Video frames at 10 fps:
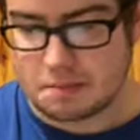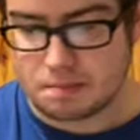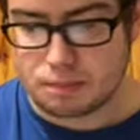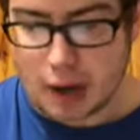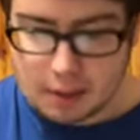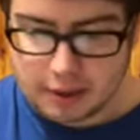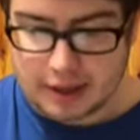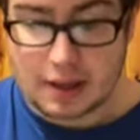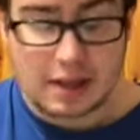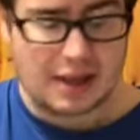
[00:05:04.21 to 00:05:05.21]
and
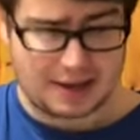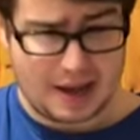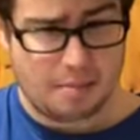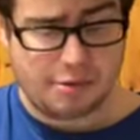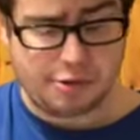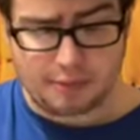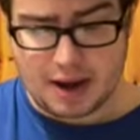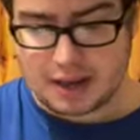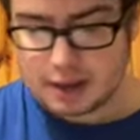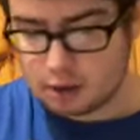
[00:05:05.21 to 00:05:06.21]
probably like a top
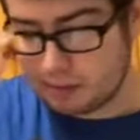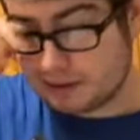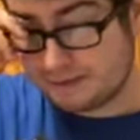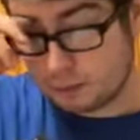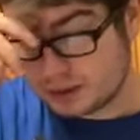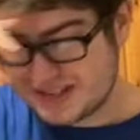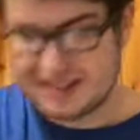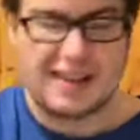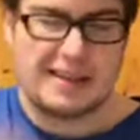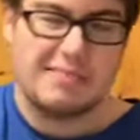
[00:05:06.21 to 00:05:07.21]
three kill, but
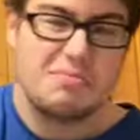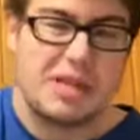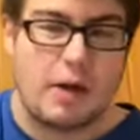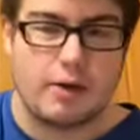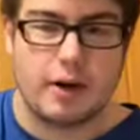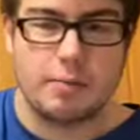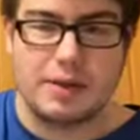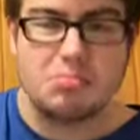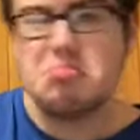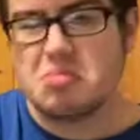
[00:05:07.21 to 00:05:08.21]
unfortunately it's down here.
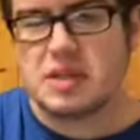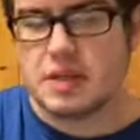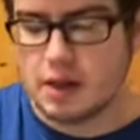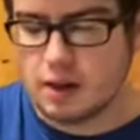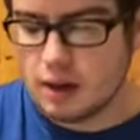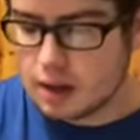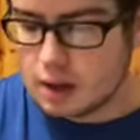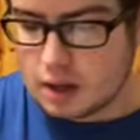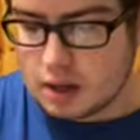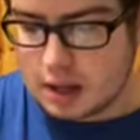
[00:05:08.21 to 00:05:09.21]
But still
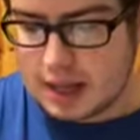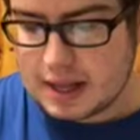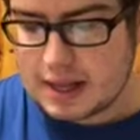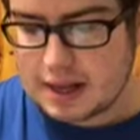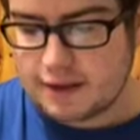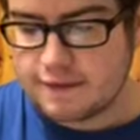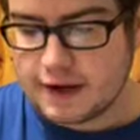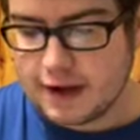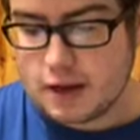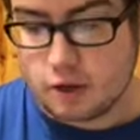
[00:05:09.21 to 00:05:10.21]
uh, a
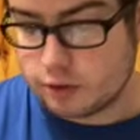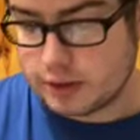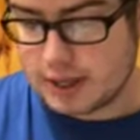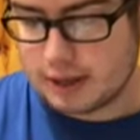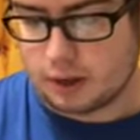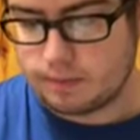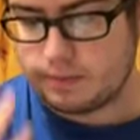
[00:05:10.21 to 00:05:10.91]
very good kill.